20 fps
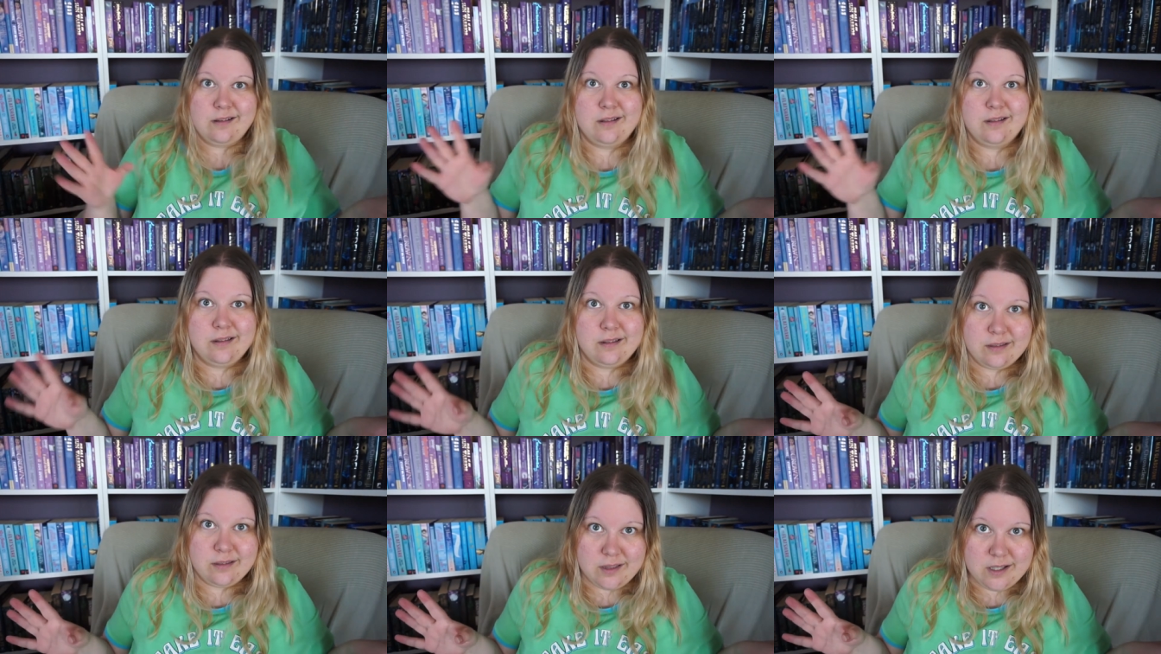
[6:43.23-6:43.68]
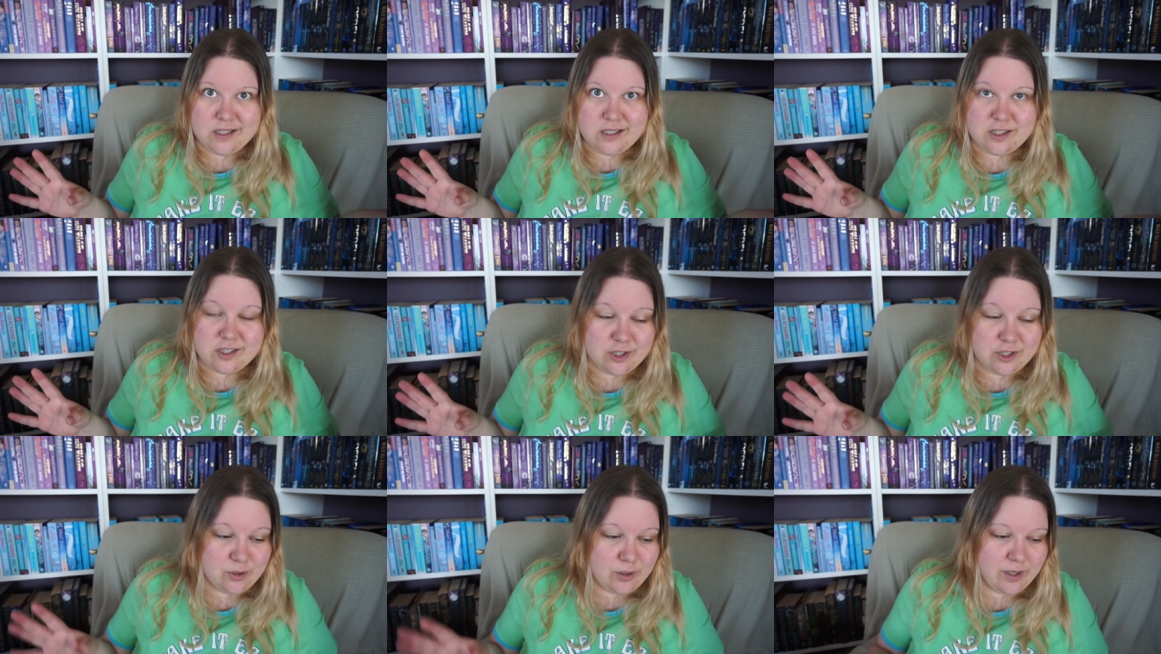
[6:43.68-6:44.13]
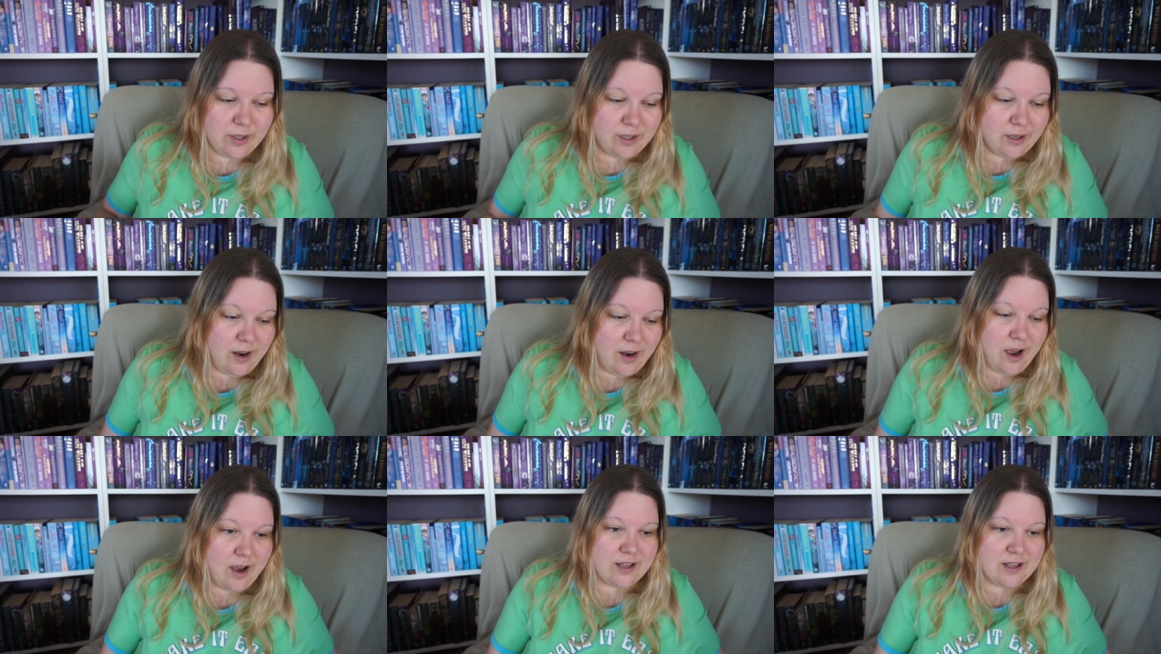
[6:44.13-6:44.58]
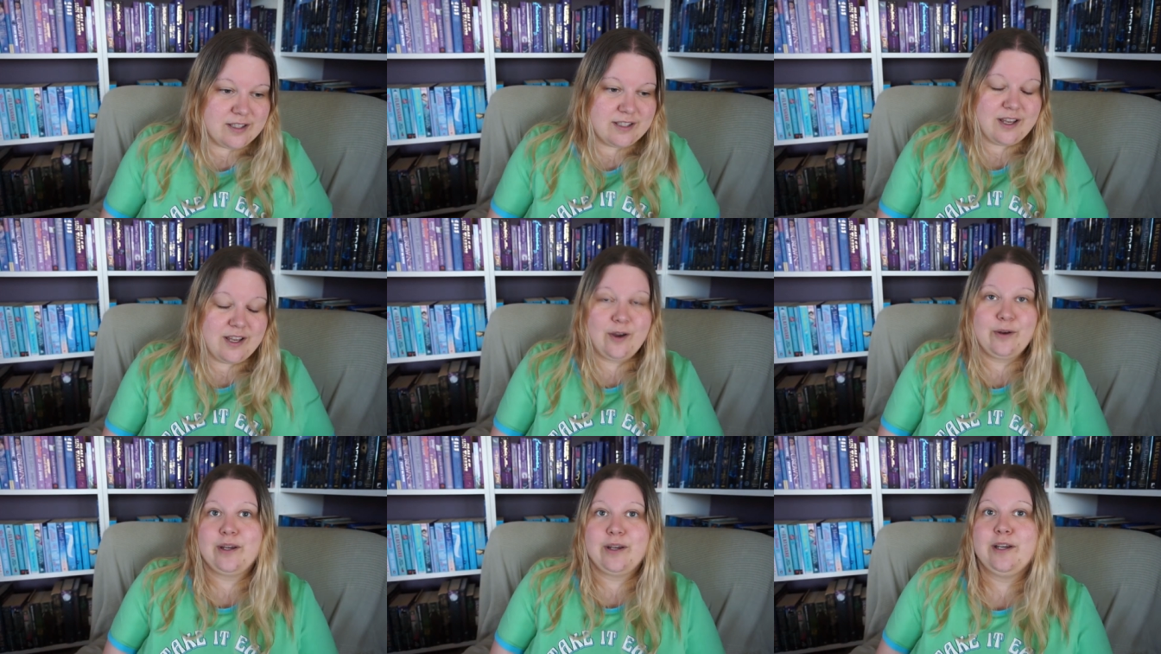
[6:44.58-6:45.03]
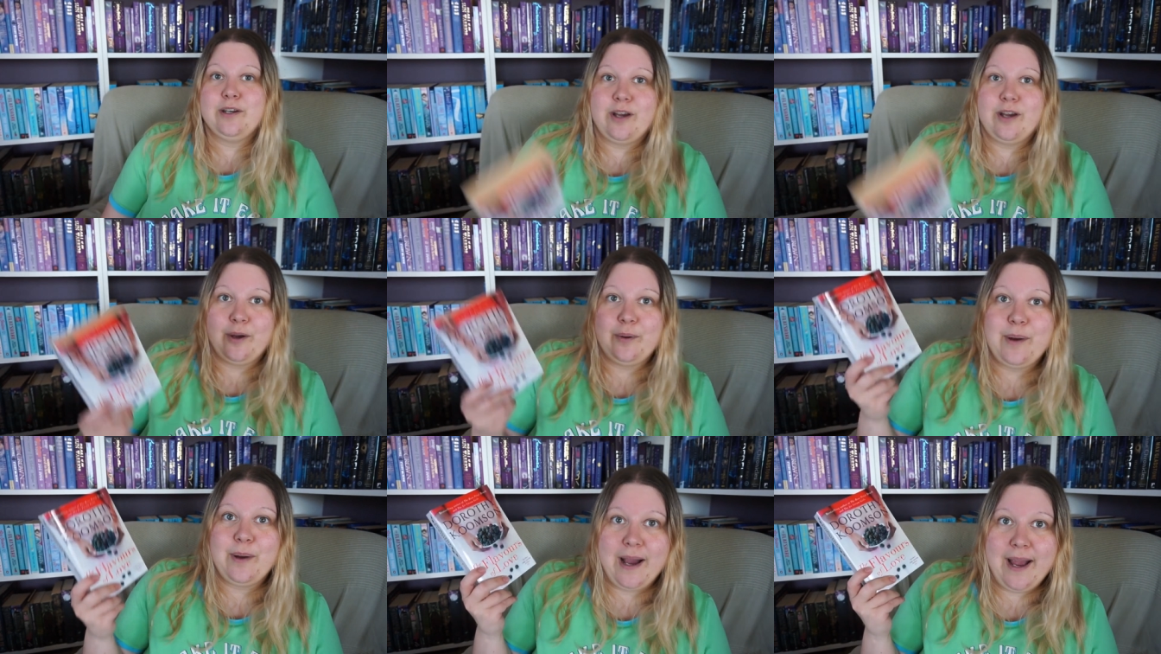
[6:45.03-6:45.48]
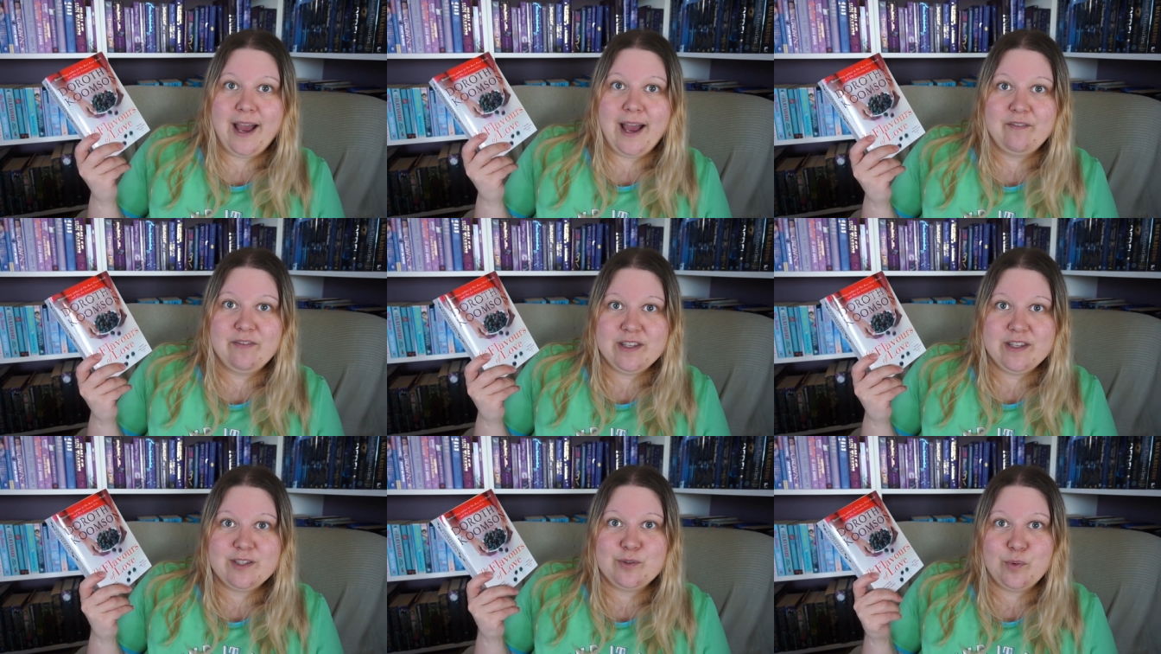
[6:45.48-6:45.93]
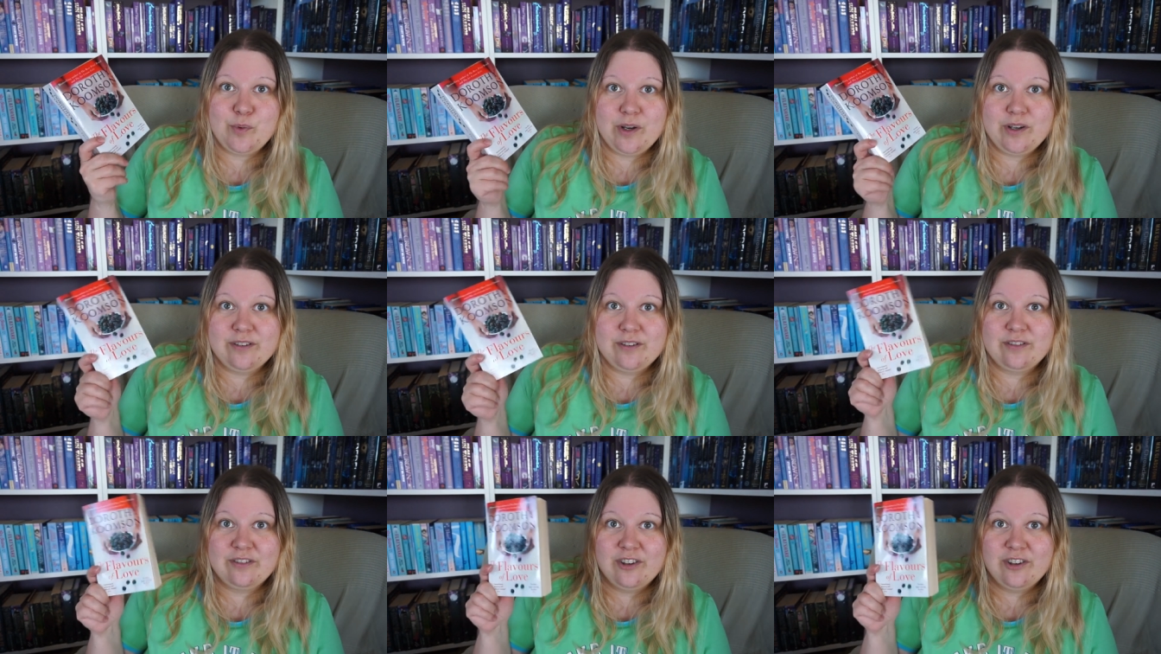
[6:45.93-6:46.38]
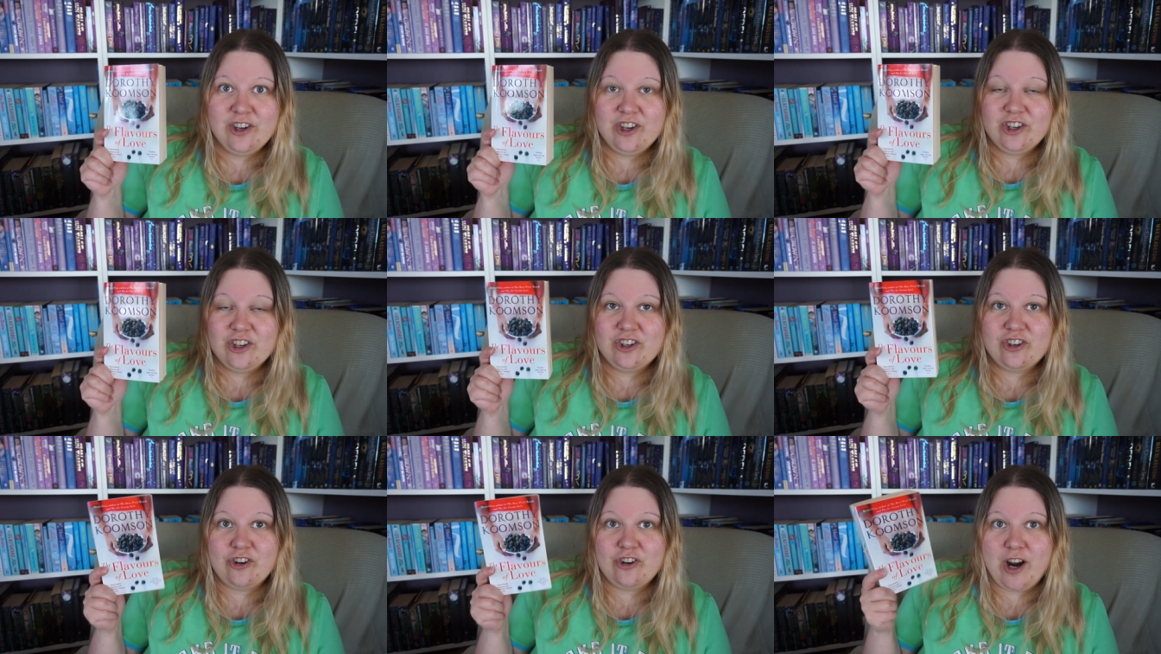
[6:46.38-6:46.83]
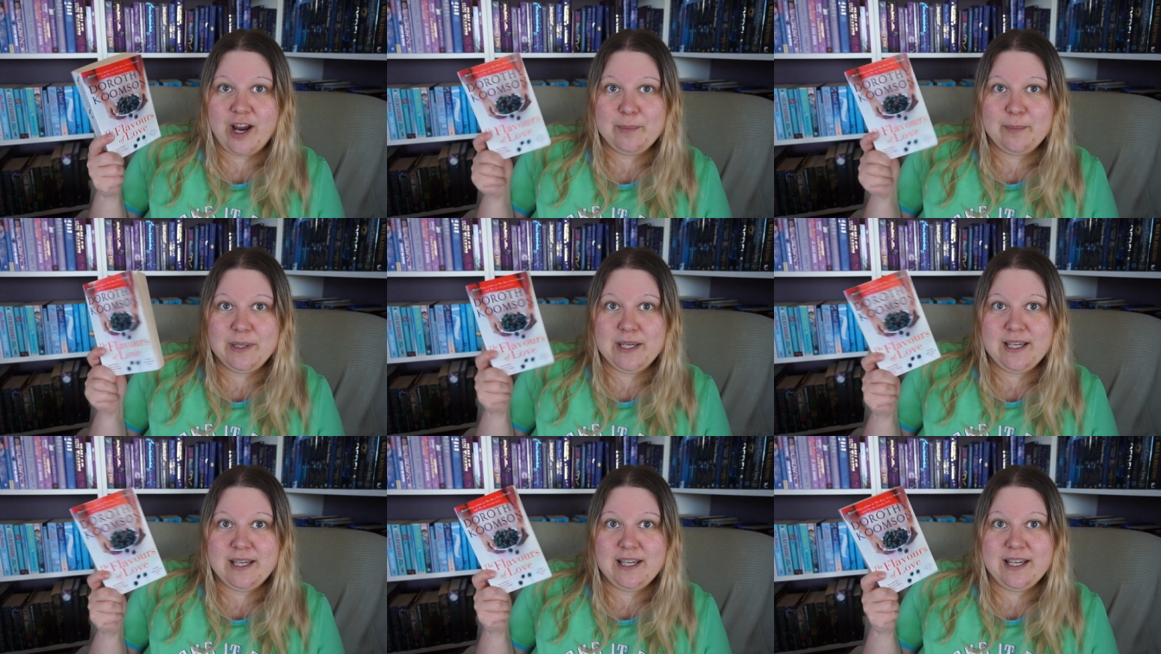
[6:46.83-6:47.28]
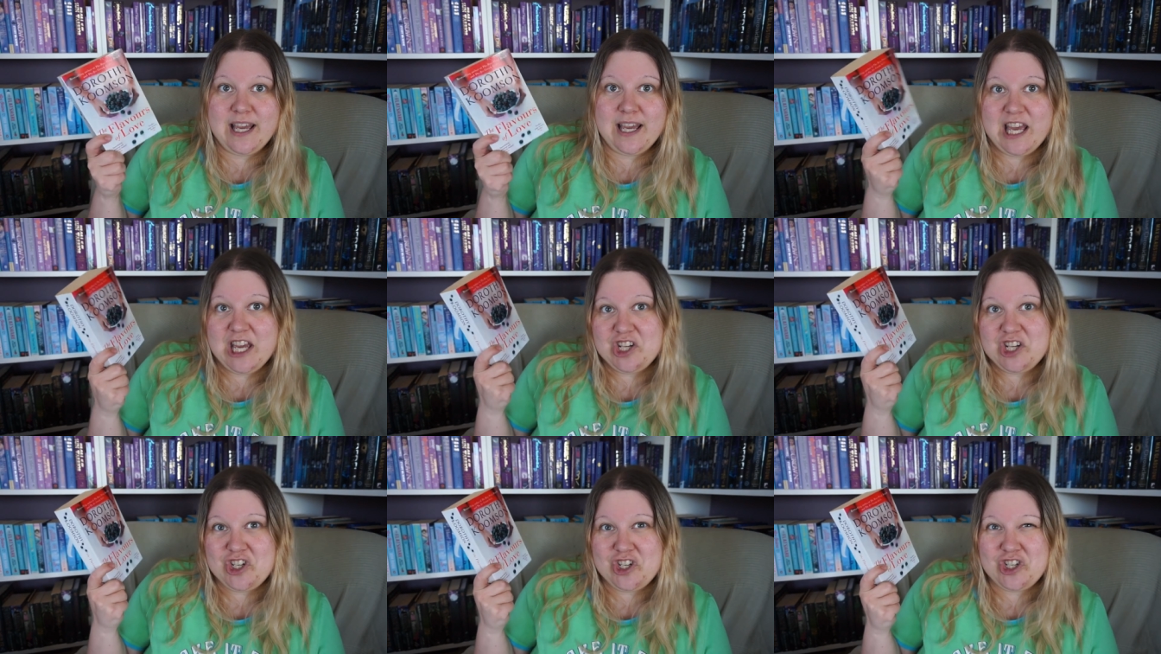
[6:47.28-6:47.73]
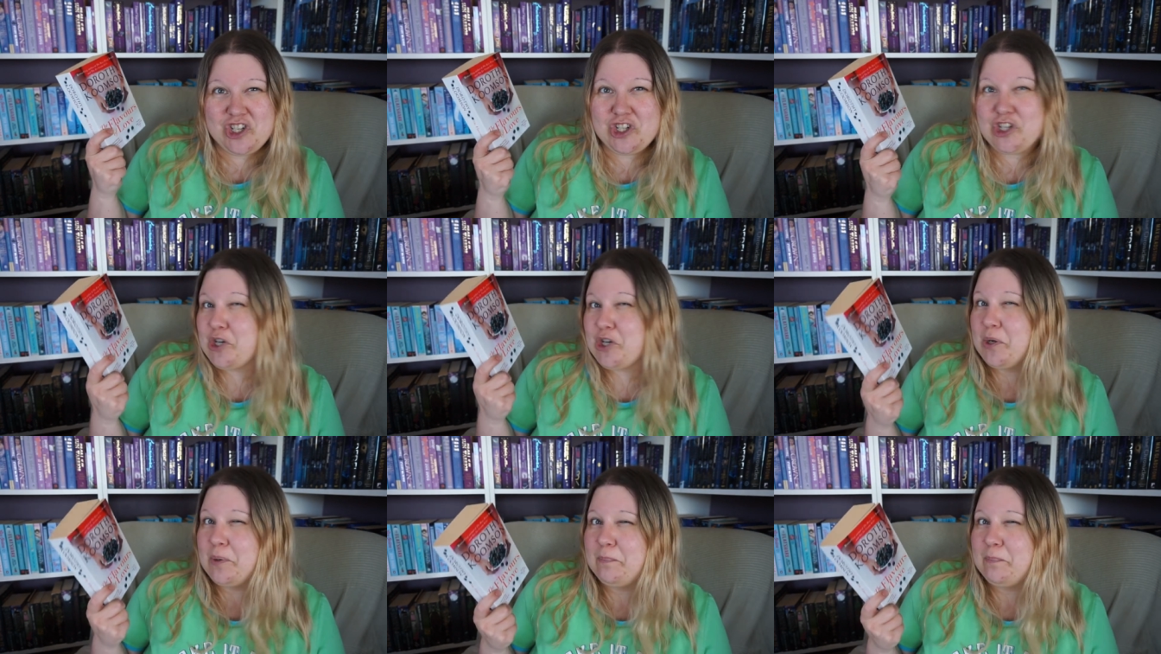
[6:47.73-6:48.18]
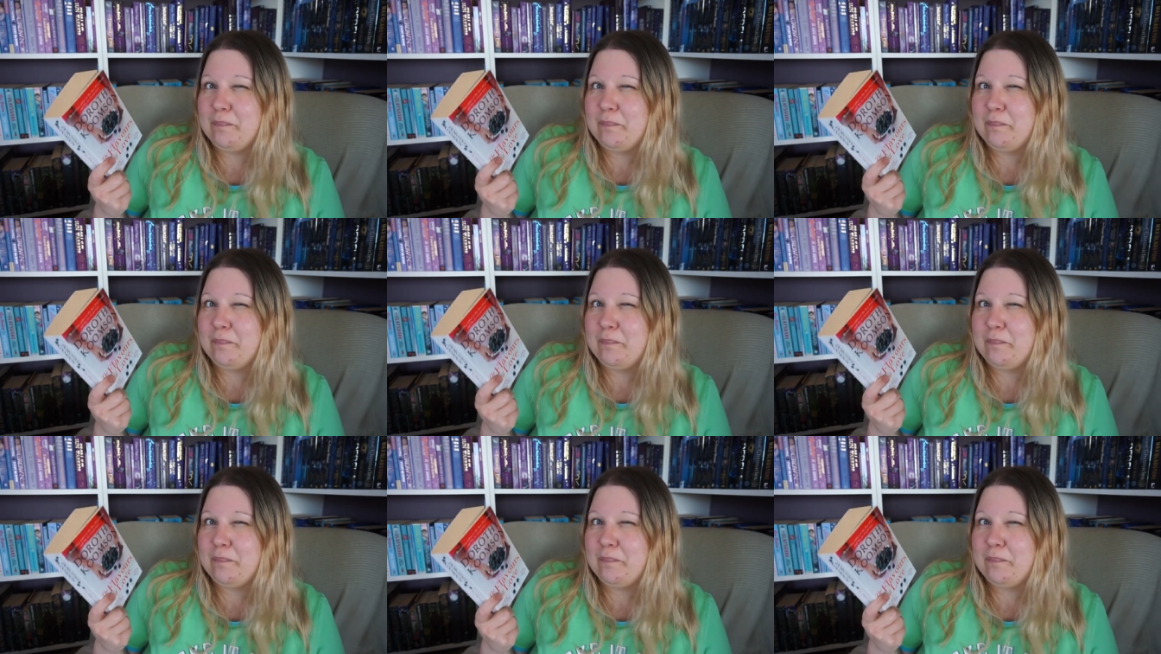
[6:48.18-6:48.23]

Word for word: these two are the last. So, you know, I have this one, crimey-ish,